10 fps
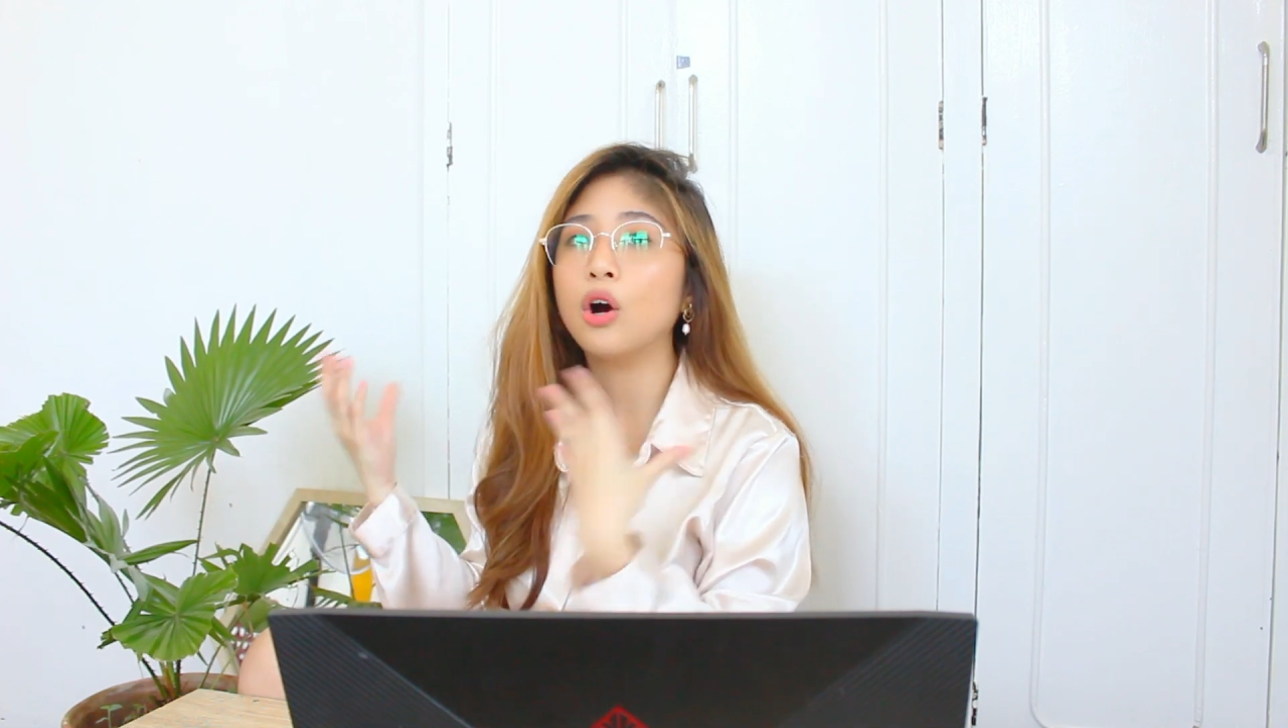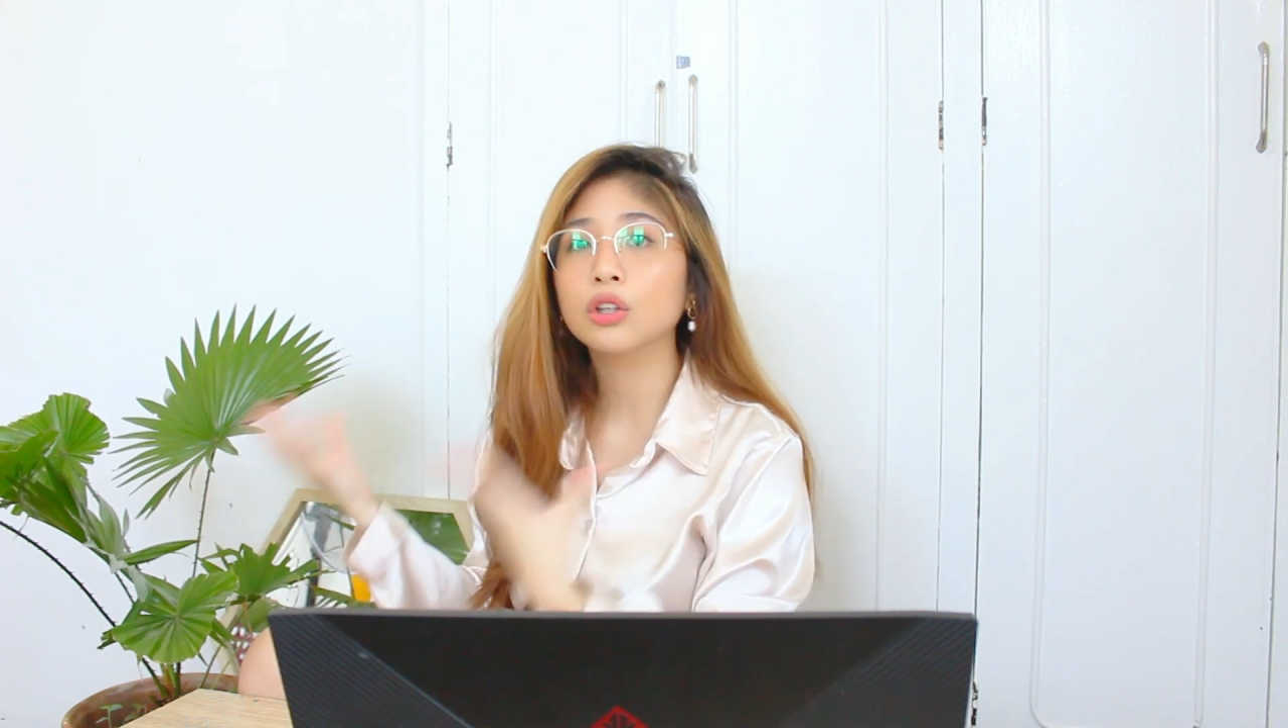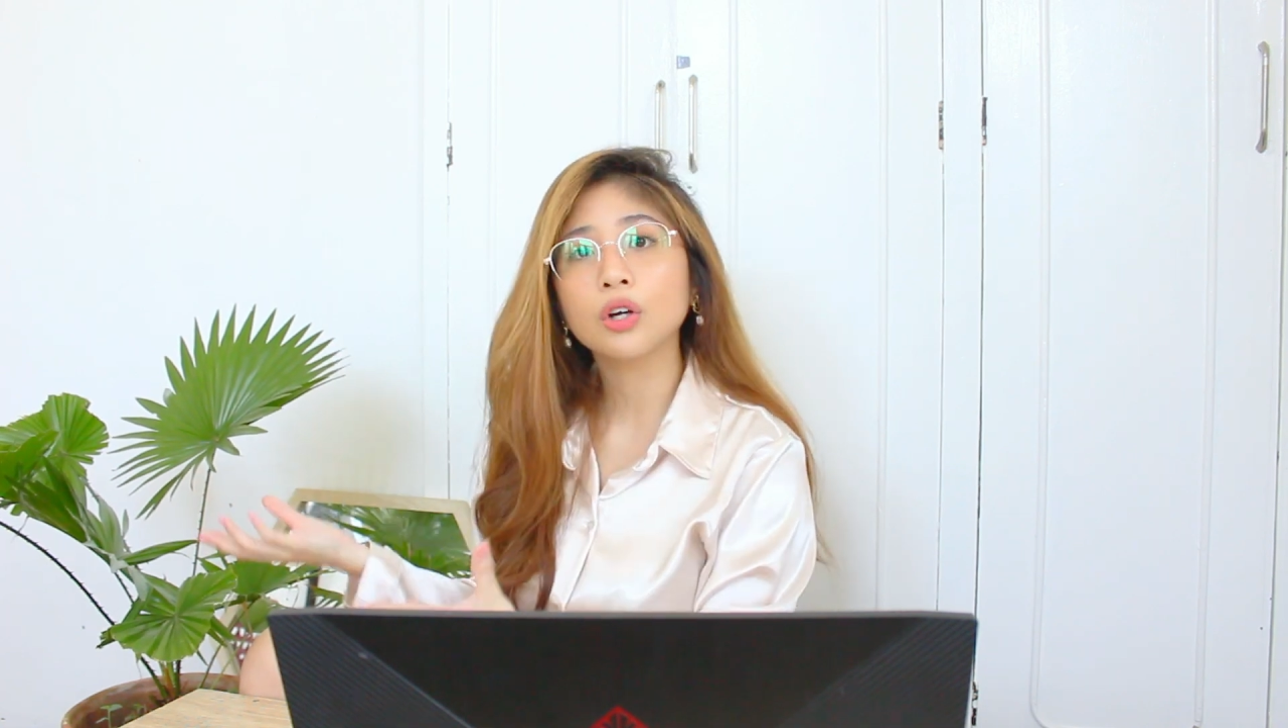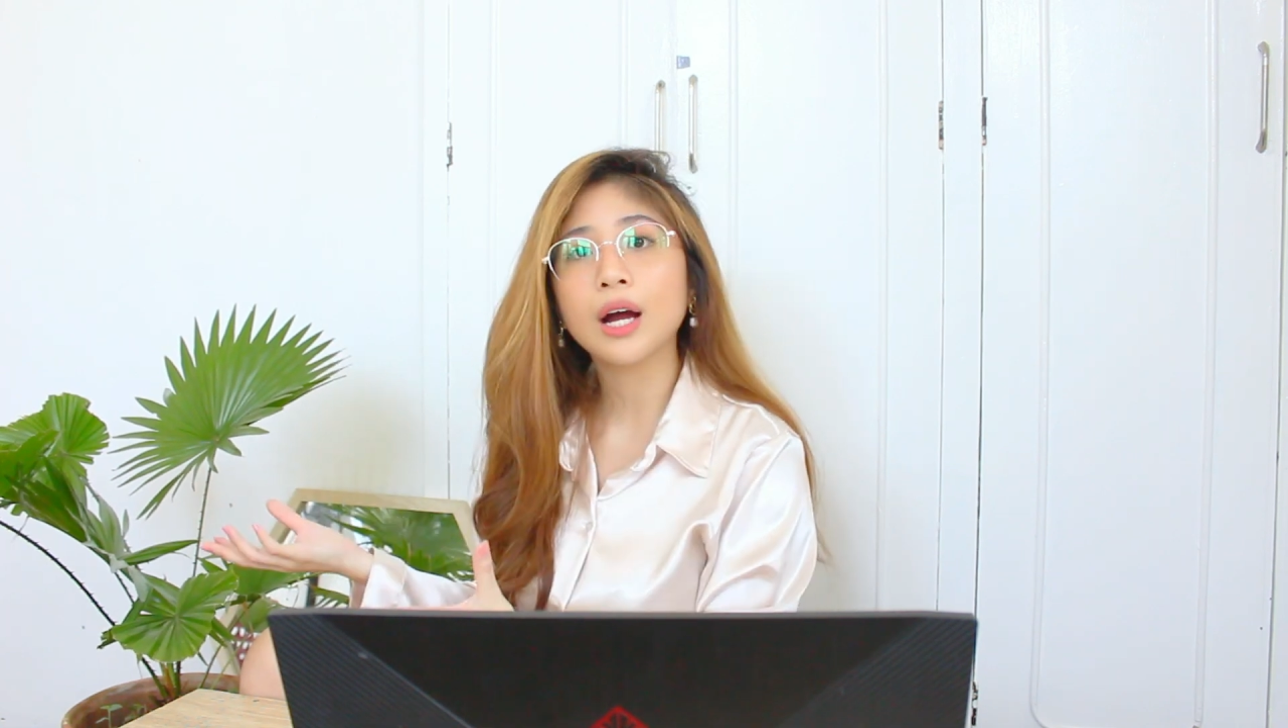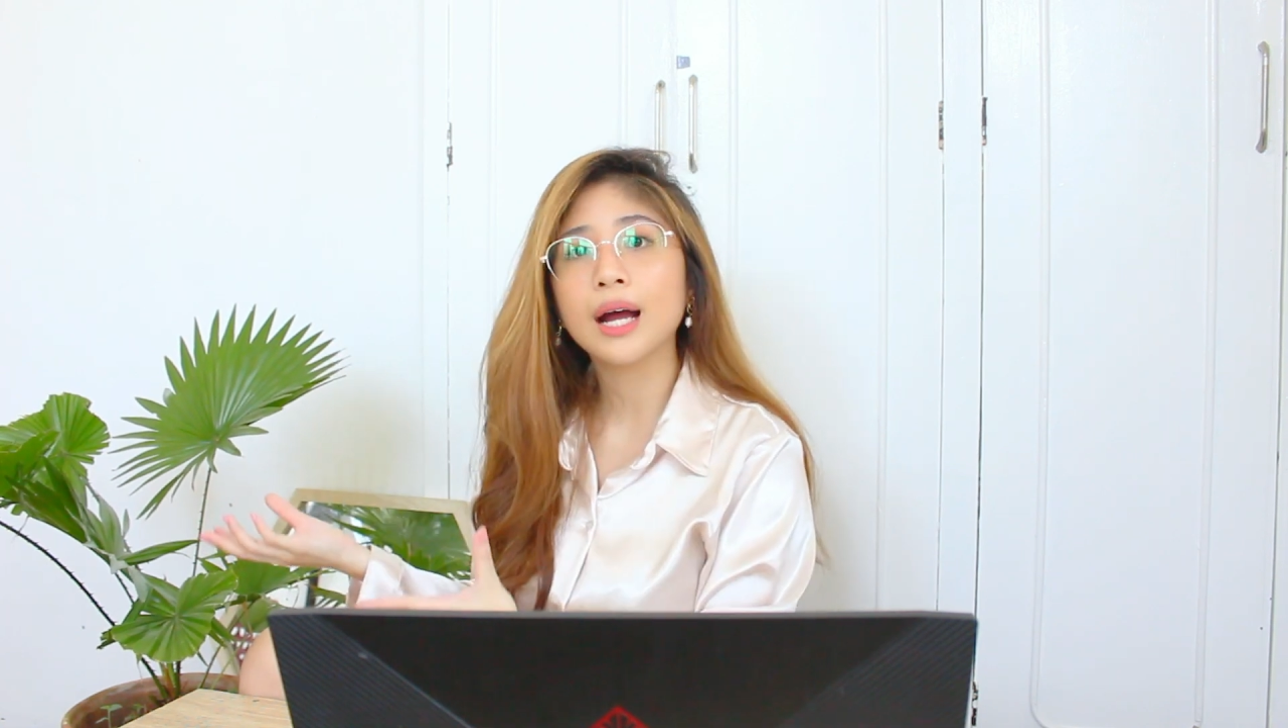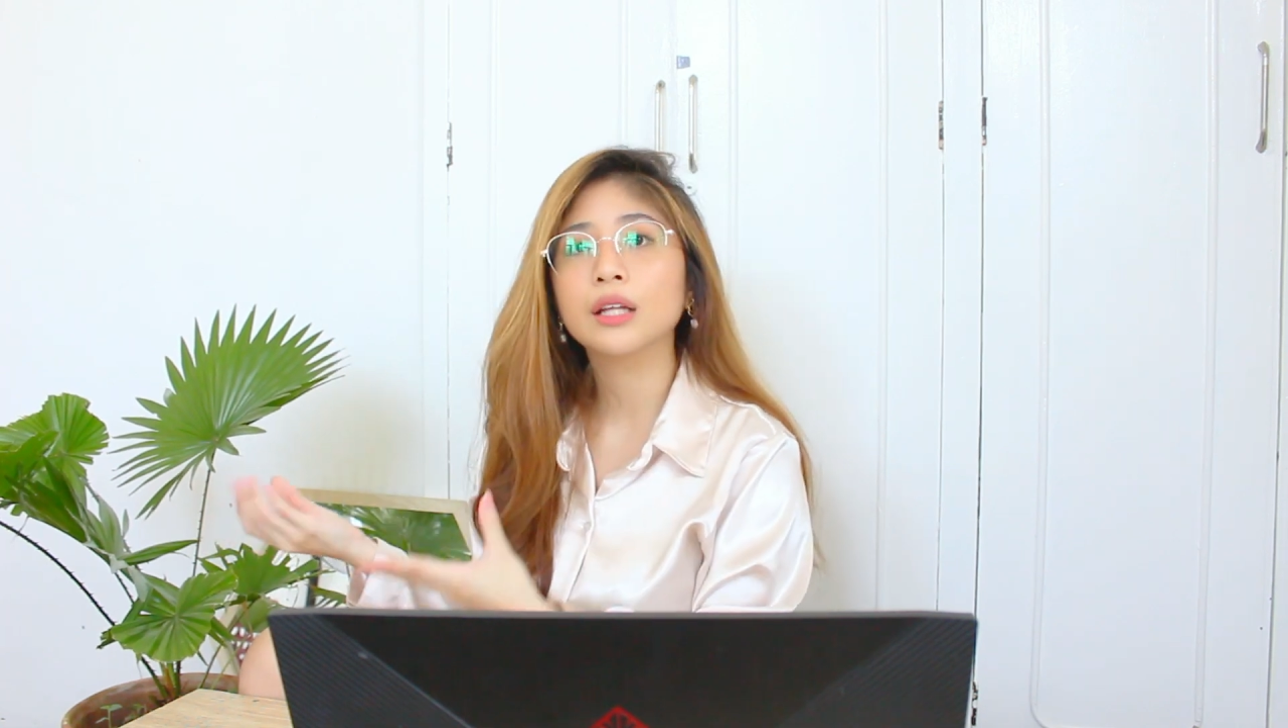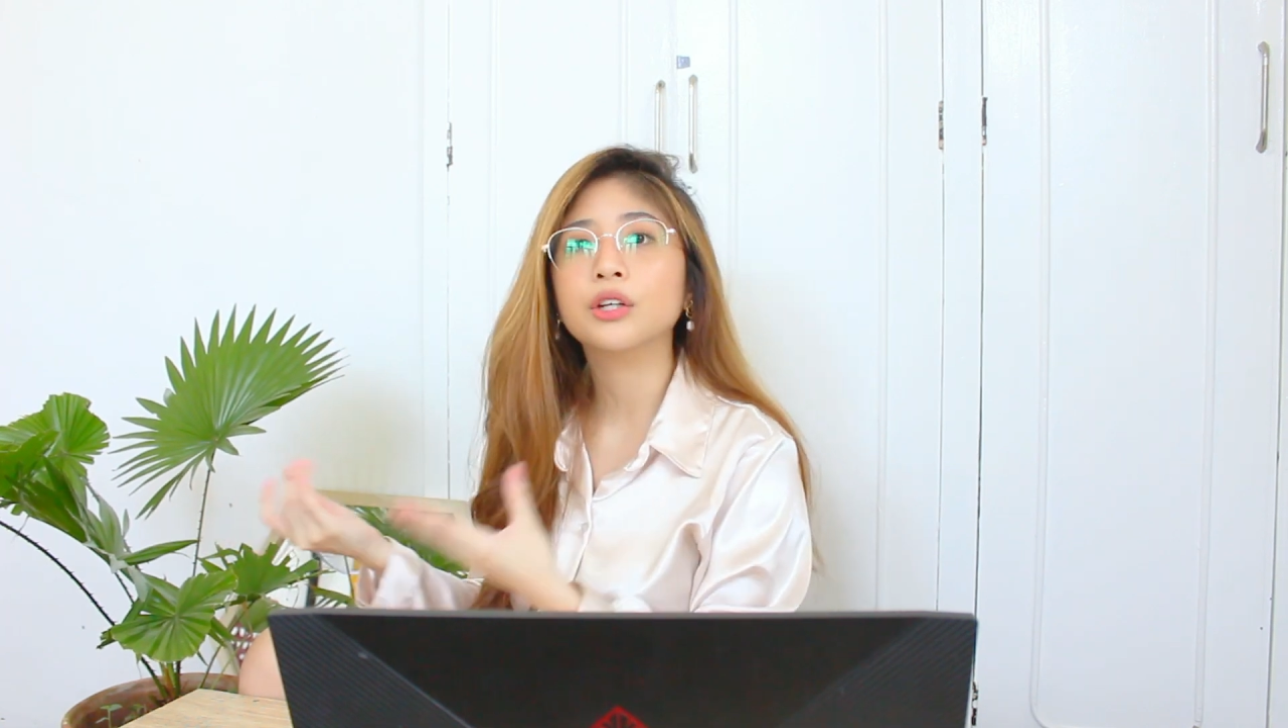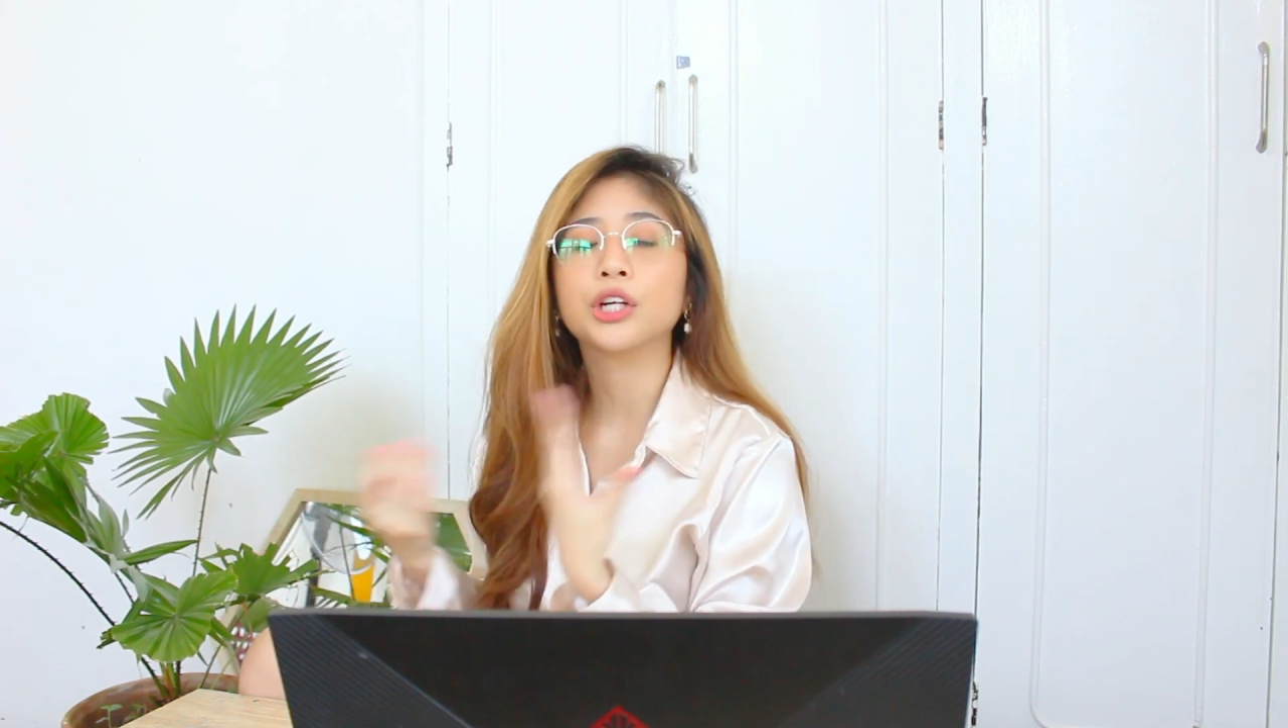AutoCAD